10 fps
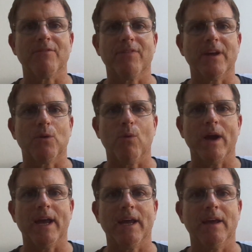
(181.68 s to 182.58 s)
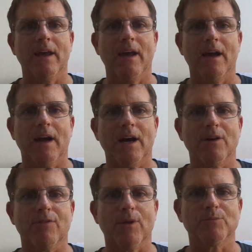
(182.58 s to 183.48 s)
feet away uh,
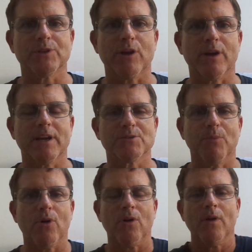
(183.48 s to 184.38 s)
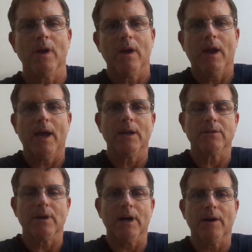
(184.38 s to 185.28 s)
from Jerry, his ball.
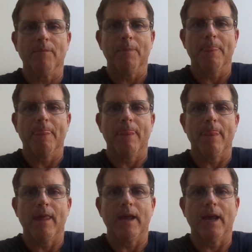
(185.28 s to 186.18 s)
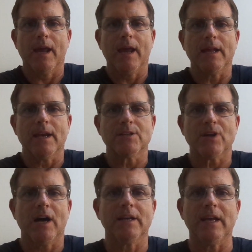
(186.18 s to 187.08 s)
And, uh, and it's
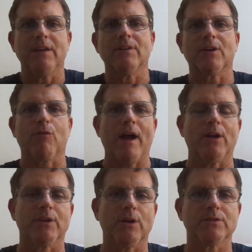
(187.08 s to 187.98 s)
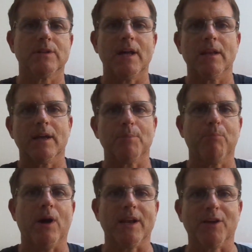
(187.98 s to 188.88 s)
uneven ground. You know, it's not like a
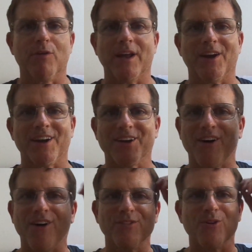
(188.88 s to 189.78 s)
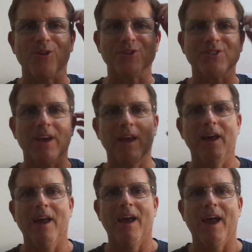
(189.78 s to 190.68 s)
putting green on a golf course.
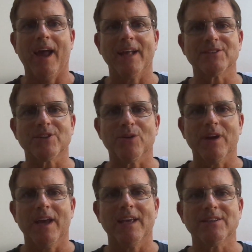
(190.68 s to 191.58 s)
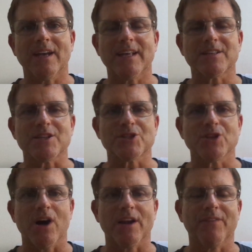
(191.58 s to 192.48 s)
And so he's got to hit this
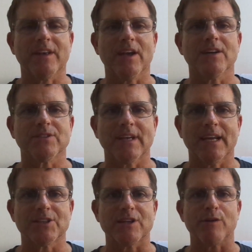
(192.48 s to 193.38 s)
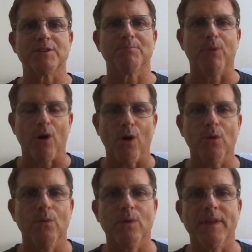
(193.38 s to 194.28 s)
shot. If he doesn't hit Jerry's
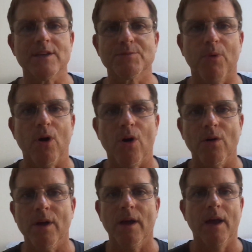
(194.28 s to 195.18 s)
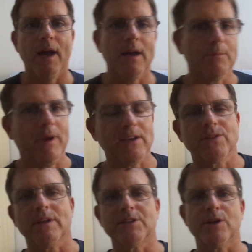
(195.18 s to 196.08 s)
ball with his ball, uh,
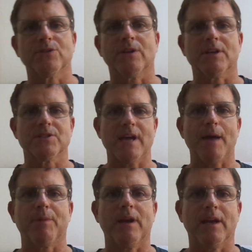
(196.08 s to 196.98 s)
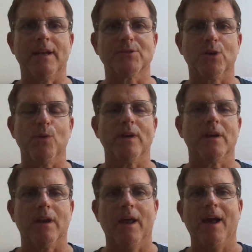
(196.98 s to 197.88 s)
basically Jerry's going to tap it and he's going to win.
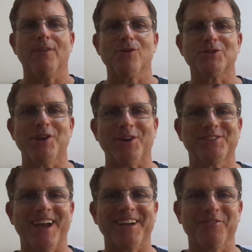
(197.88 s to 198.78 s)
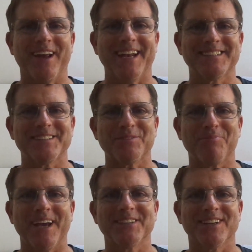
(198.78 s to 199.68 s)
And course, jerry has got great
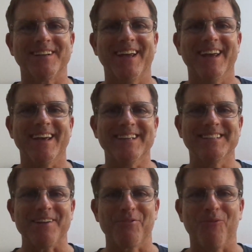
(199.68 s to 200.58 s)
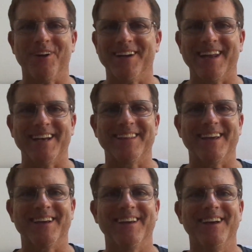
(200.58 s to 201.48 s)
anticipation. He's never wanted
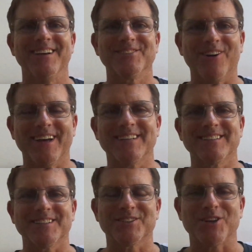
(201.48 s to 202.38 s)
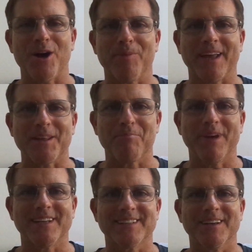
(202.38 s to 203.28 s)
anything, so he's just chomping at the
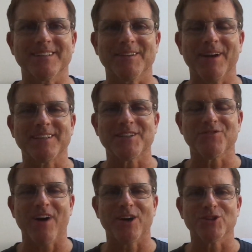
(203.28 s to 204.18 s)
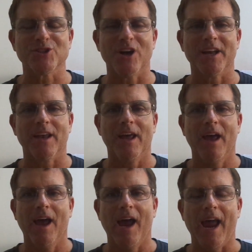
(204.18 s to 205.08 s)
bit to, to make this final shot.
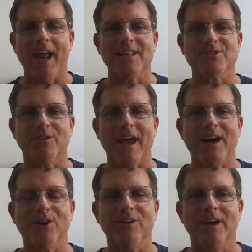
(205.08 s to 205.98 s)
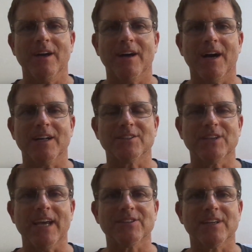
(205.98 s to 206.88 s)
And so now uh,
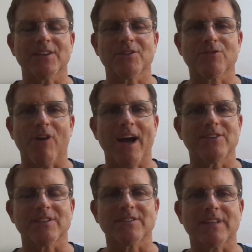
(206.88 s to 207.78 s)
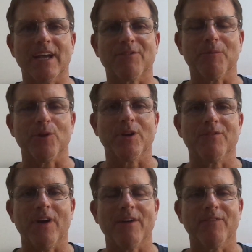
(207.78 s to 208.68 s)
Jason tries this thing from
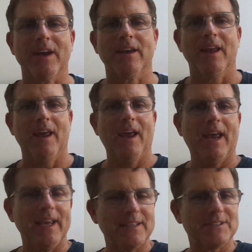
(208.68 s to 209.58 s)
35 feet. He